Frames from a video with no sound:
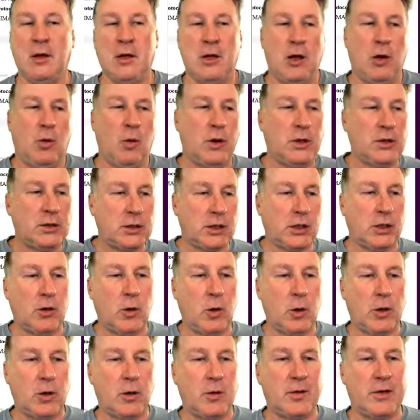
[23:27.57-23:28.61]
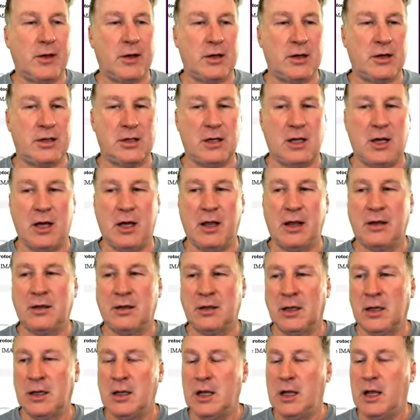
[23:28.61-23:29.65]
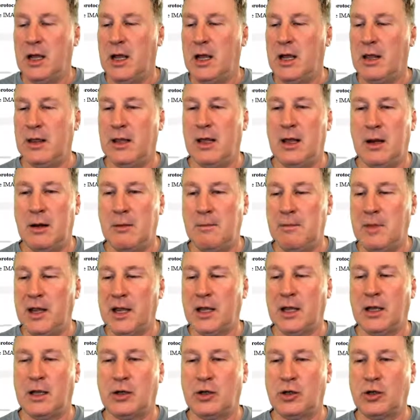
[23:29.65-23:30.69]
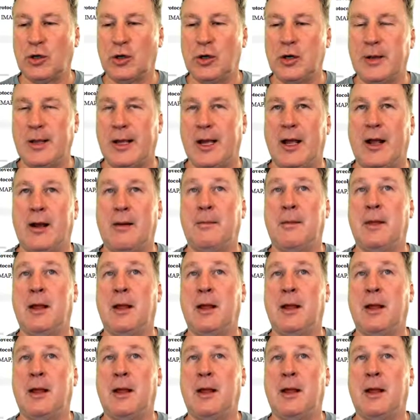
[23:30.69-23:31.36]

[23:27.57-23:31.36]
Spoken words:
what's the quota on their size, and then making sure that